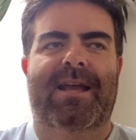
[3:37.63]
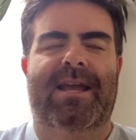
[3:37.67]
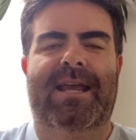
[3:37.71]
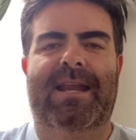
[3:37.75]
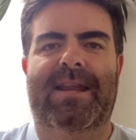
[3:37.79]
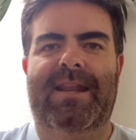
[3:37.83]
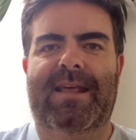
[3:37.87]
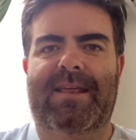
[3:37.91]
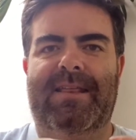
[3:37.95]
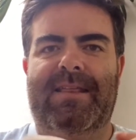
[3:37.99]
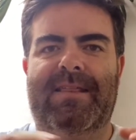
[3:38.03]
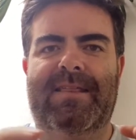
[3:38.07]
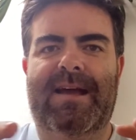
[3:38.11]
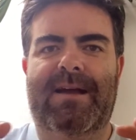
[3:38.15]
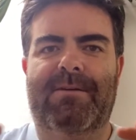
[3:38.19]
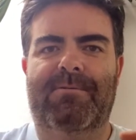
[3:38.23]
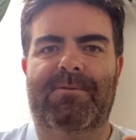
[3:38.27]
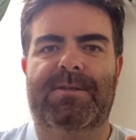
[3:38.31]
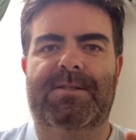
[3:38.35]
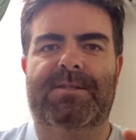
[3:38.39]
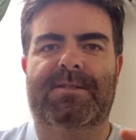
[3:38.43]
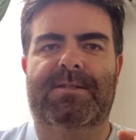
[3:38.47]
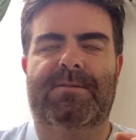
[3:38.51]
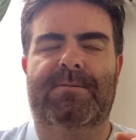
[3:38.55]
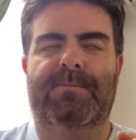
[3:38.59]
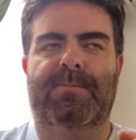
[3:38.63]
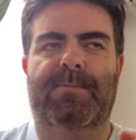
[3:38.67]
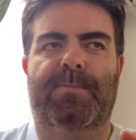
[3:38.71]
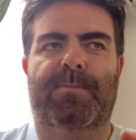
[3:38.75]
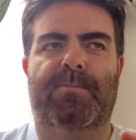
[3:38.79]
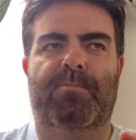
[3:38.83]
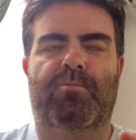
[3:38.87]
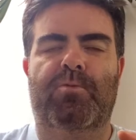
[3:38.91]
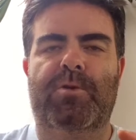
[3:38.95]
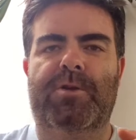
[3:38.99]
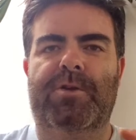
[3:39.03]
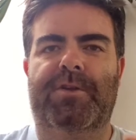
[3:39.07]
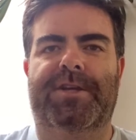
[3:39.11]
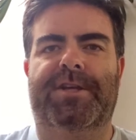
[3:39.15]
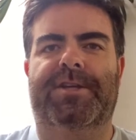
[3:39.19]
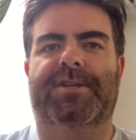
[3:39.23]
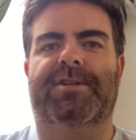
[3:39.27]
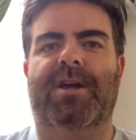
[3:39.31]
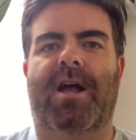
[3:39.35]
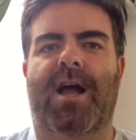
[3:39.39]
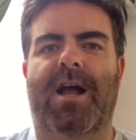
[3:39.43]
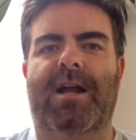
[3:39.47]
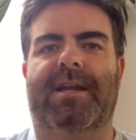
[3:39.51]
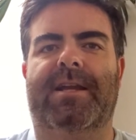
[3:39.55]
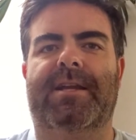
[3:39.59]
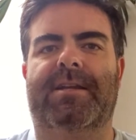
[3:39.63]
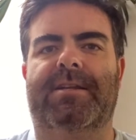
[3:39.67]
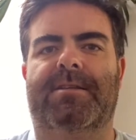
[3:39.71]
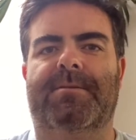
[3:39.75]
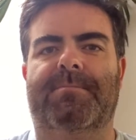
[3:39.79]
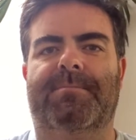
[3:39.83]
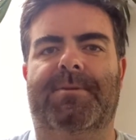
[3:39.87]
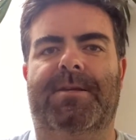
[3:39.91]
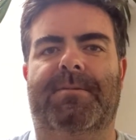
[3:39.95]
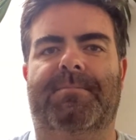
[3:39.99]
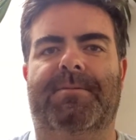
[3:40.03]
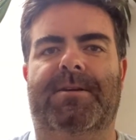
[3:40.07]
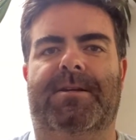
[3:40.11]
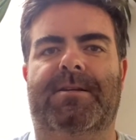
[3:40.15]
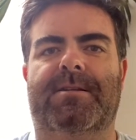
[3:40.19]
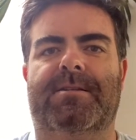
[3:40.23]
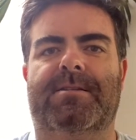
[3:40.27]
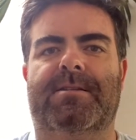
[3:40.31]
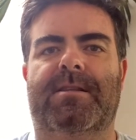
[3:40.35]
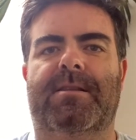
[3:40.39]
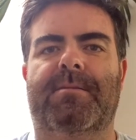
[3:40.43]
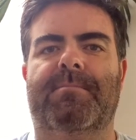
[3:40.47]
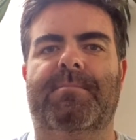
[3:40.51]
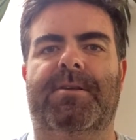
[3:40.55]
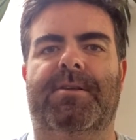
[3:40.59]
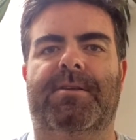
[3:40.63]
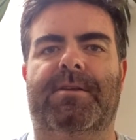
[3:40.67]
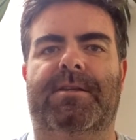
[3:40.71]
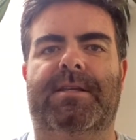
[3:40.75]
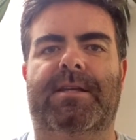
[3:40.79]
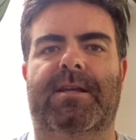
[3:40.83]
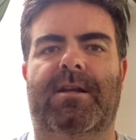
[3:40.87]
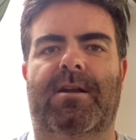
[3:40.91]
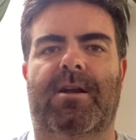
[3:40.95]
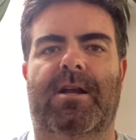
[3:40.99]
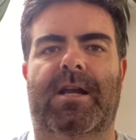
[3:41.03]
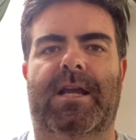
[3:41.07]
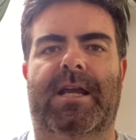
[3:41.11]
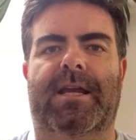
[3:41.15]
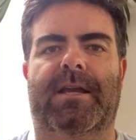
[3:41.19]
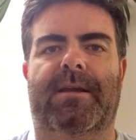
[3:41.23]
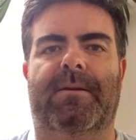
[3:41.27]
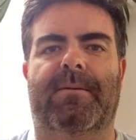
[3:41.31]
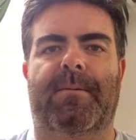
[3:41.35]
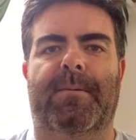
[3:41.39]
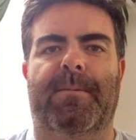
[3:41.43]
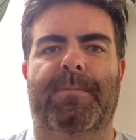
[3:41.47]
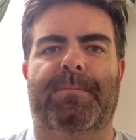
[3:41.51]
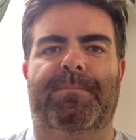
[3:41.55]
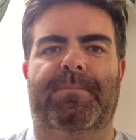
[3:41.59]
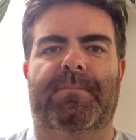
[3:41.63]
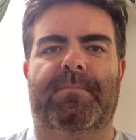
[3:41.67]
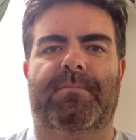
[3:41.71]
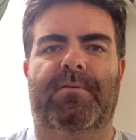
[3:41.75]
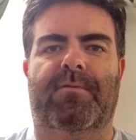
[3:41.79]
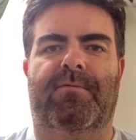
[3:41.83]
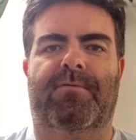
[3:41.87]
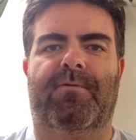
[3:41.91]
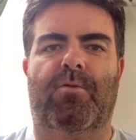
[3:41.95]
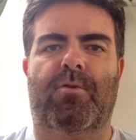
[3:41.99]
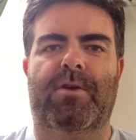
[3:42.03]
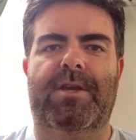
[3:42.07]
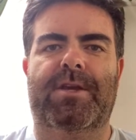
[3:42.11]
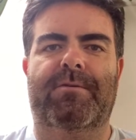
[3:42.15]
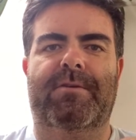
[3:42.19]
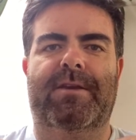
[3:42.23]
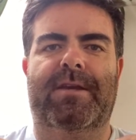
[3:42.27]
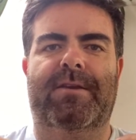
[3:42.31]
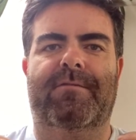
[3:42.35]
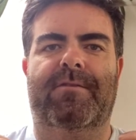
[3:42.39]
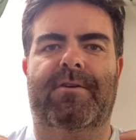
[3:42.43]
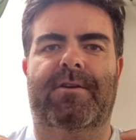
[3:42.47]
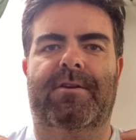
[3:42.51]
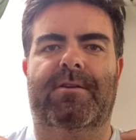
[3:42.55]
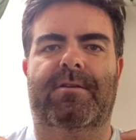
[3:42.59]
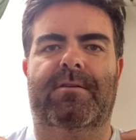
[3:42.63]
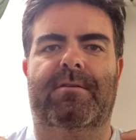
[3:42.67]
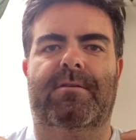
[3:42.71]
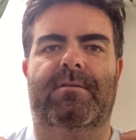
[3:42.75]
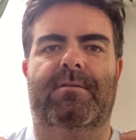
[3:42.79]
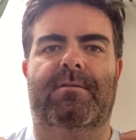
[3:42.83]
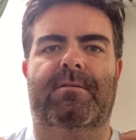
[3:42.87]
And that was really shocking to me, because in the military, before you even